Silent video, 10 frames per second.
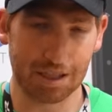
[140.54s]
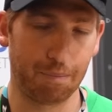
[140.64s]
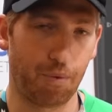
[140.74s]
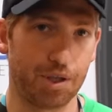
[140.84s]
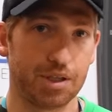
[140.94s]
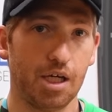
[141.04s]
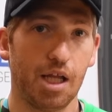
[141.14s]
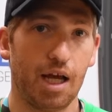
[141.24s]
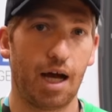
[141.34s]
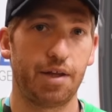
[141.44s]
standpoint,
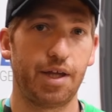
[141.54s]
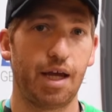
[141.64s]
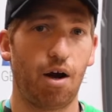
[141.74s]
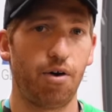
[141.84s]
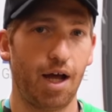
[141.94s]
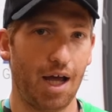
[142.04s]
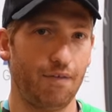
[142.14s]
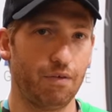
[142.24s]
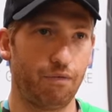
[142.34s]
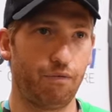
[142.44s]
uh, they are not
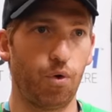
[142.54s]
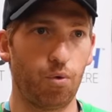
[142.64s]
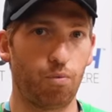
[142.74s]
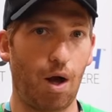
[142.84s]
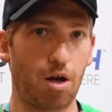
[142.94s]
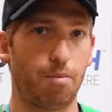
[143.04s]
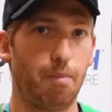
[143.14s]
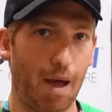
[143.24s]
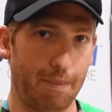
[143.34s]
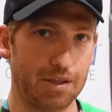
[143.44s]
having full
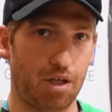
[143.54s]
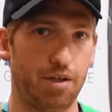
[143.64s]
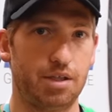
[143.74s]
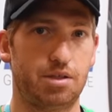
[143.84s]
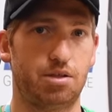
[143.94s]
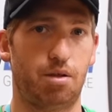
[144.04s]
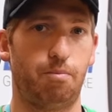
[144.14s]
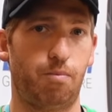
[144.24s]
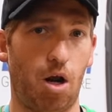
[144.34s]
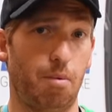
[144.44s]
routable mappings on this,
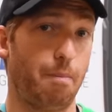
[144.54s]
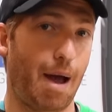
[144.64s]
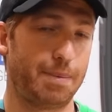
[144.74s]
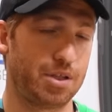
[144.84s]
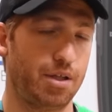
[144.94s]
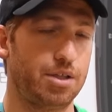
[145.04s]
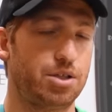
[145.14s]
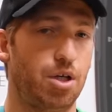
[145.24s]
routable maps on this,